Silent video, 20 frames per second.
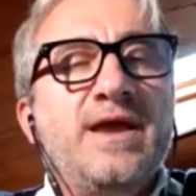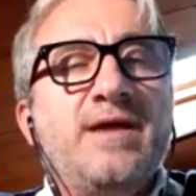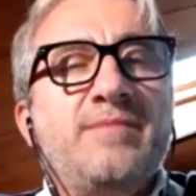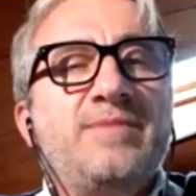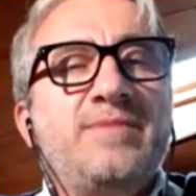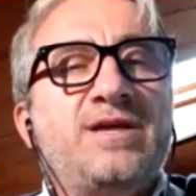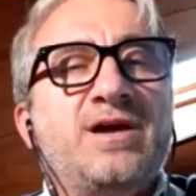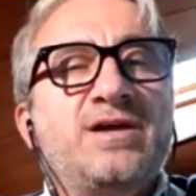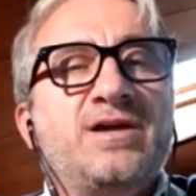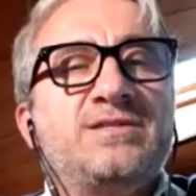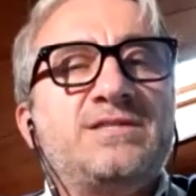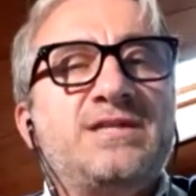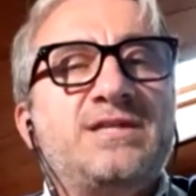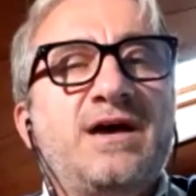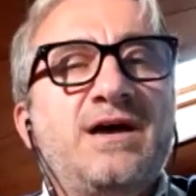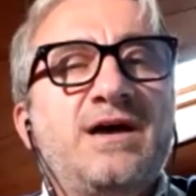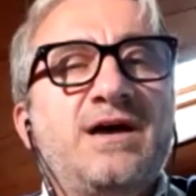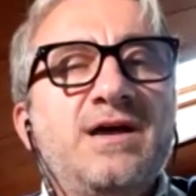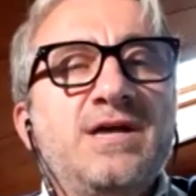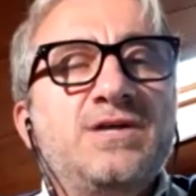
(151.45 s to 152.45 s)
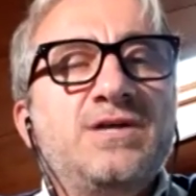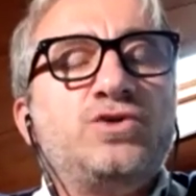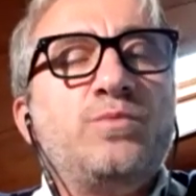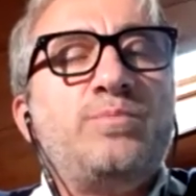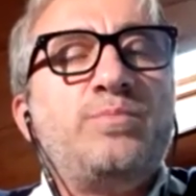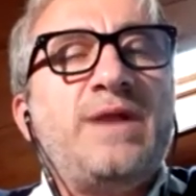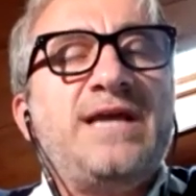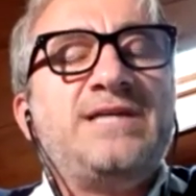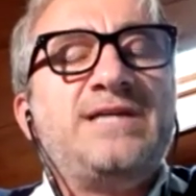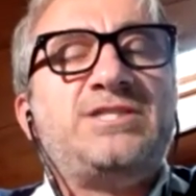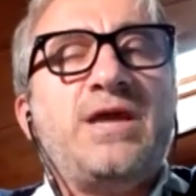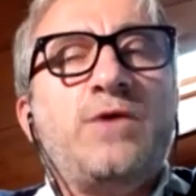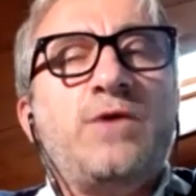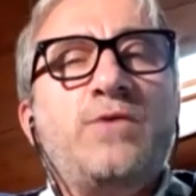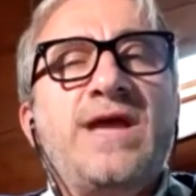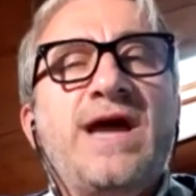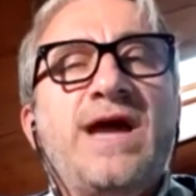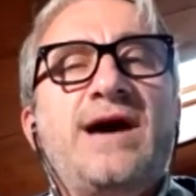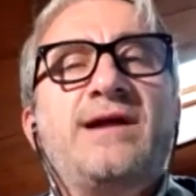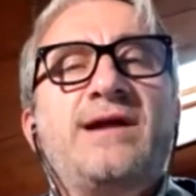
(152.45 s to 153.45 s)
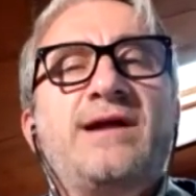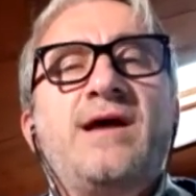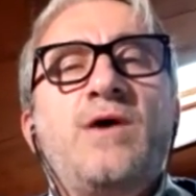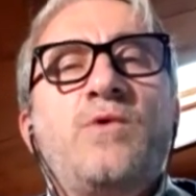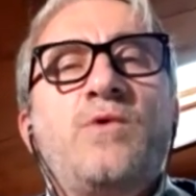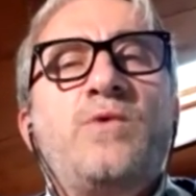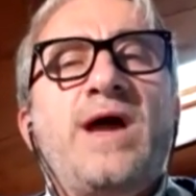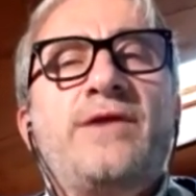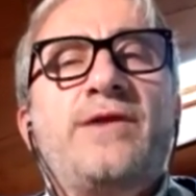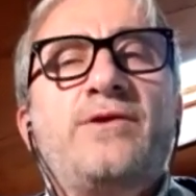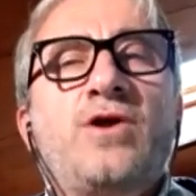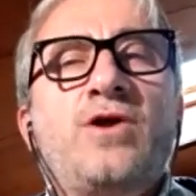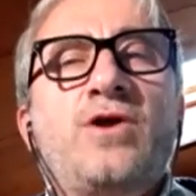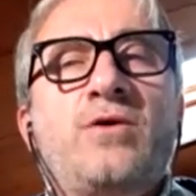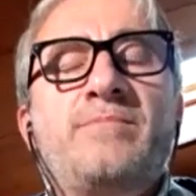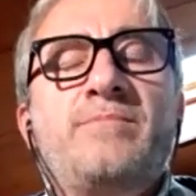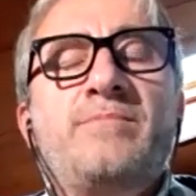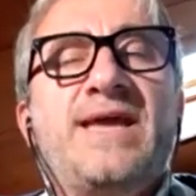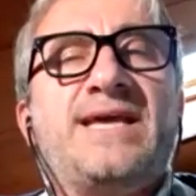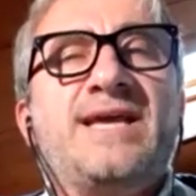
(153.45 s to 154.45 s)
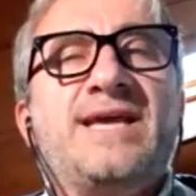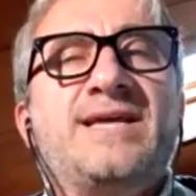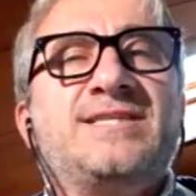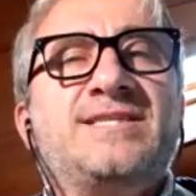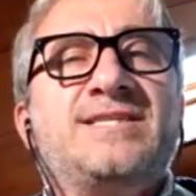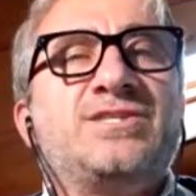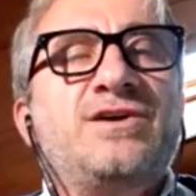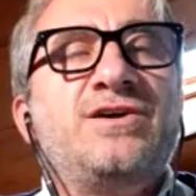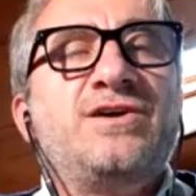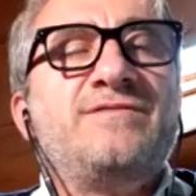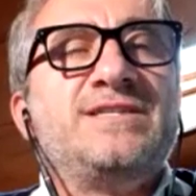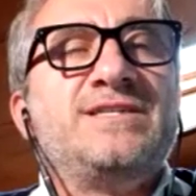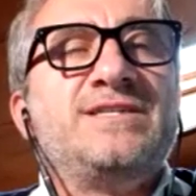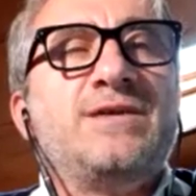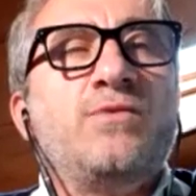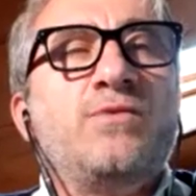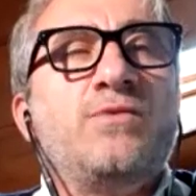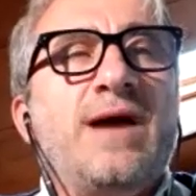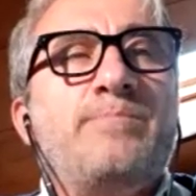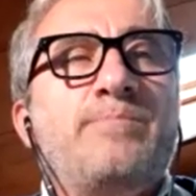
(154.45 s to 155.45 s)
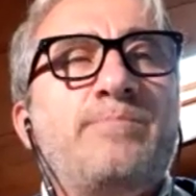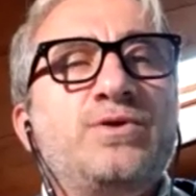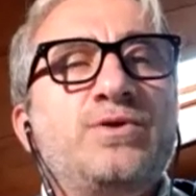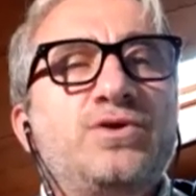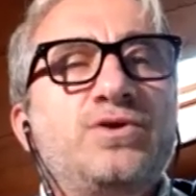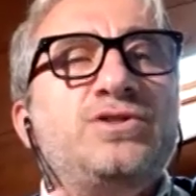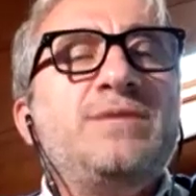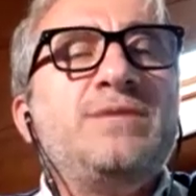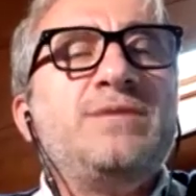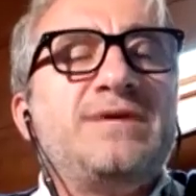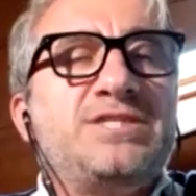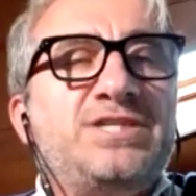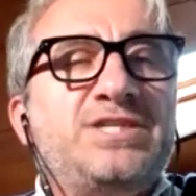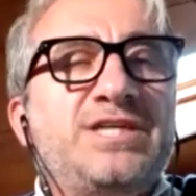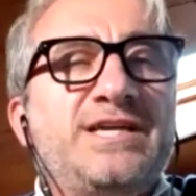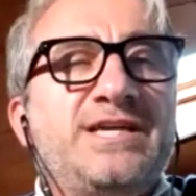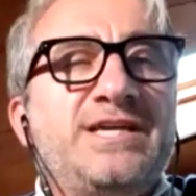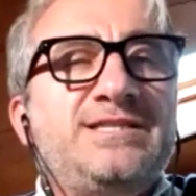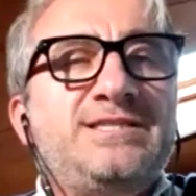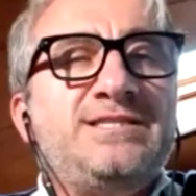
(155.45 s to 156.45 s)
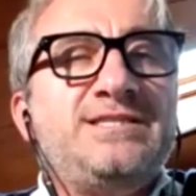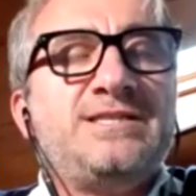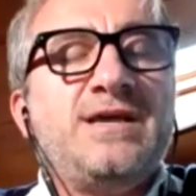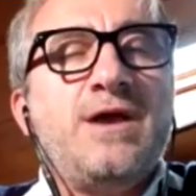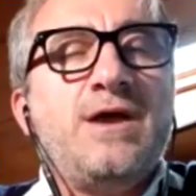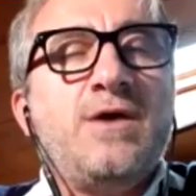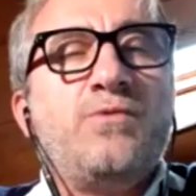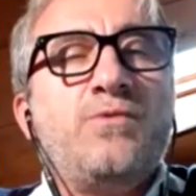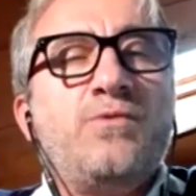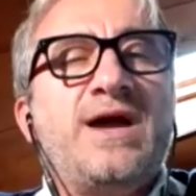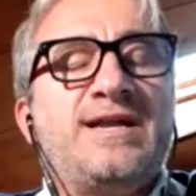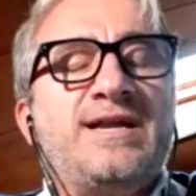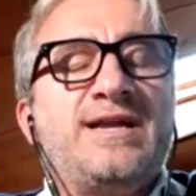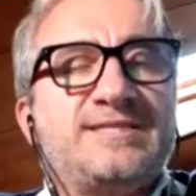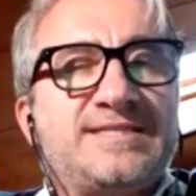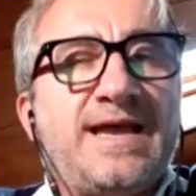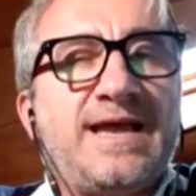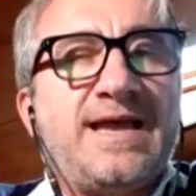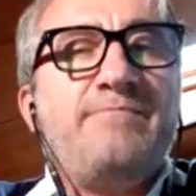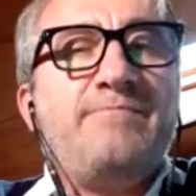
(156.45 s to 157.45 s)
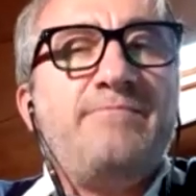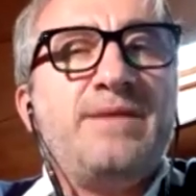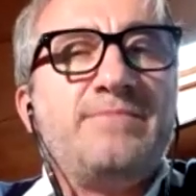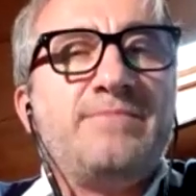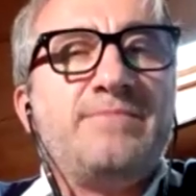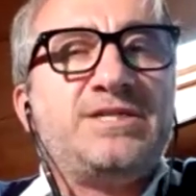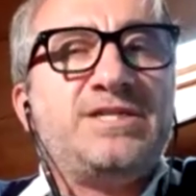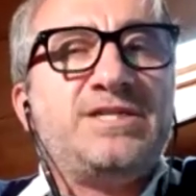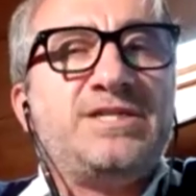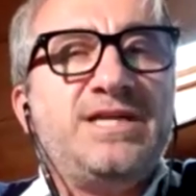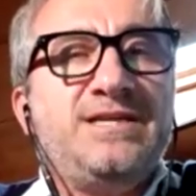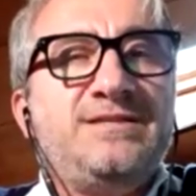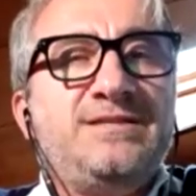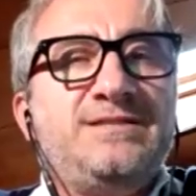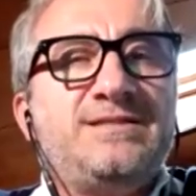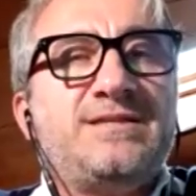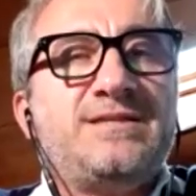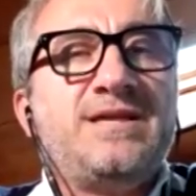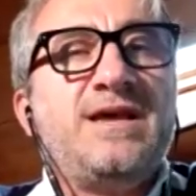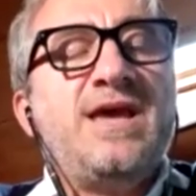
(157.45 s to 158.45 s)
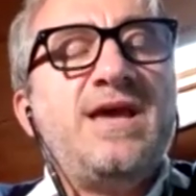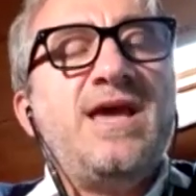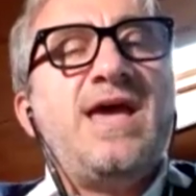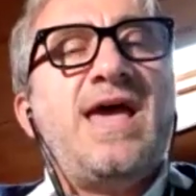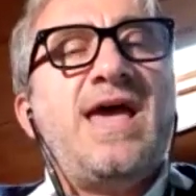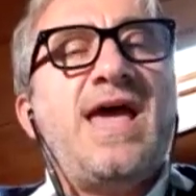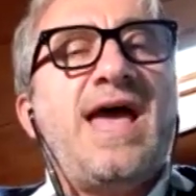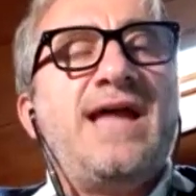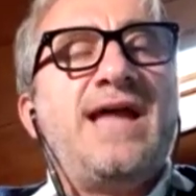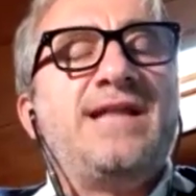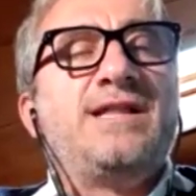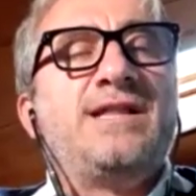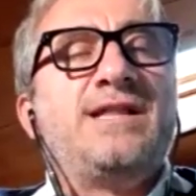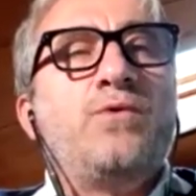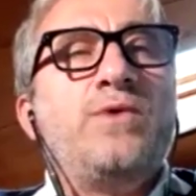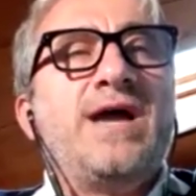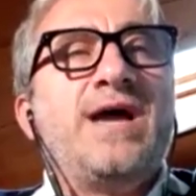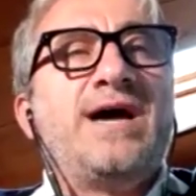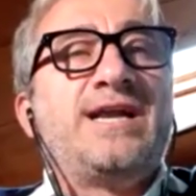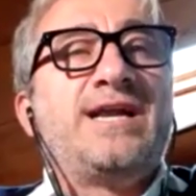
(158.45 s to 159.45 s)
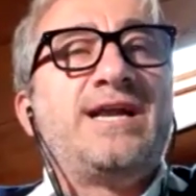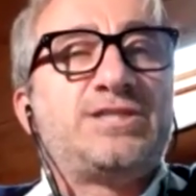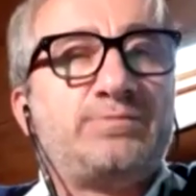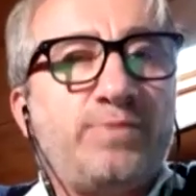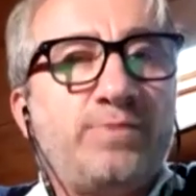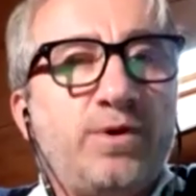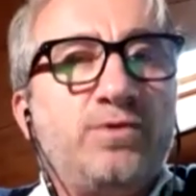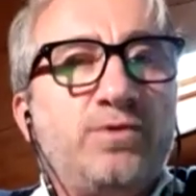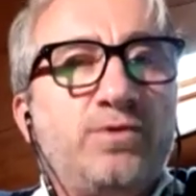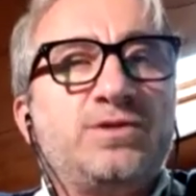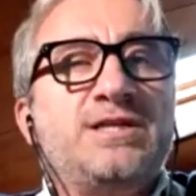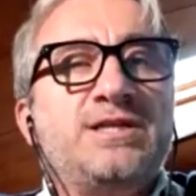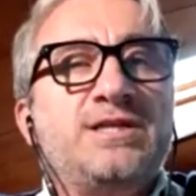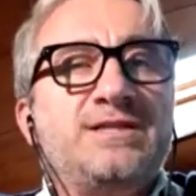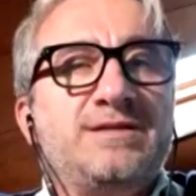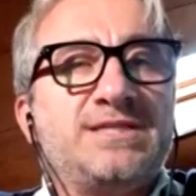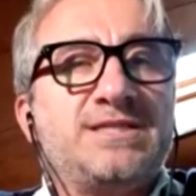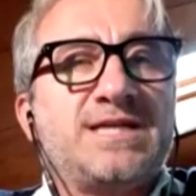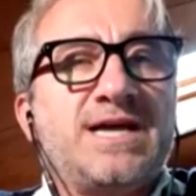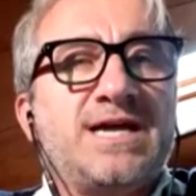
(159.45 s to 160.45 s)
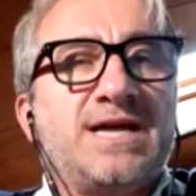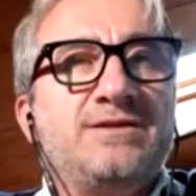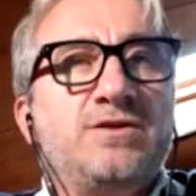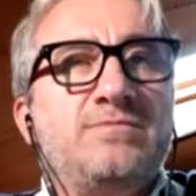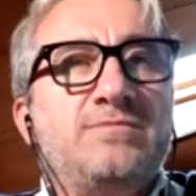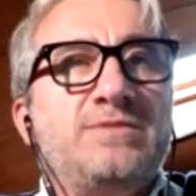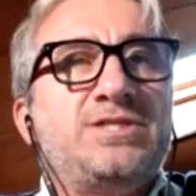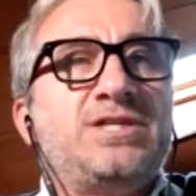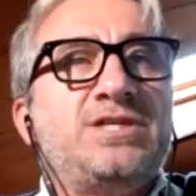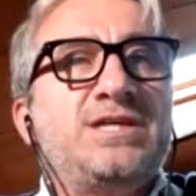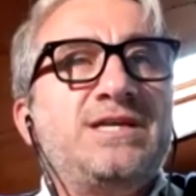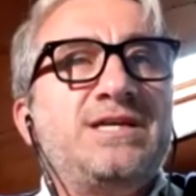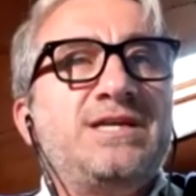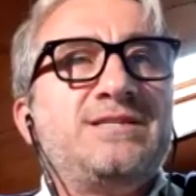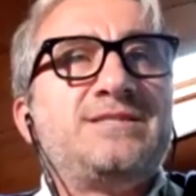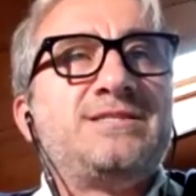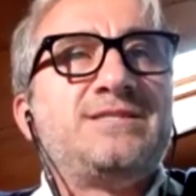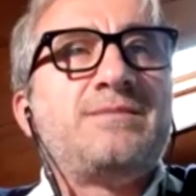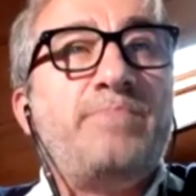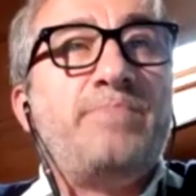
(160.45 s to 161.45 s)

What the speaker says: Because supply chain, we are not making services. We are producing machines. We are assembling machines, and we are exporting these kind of machines.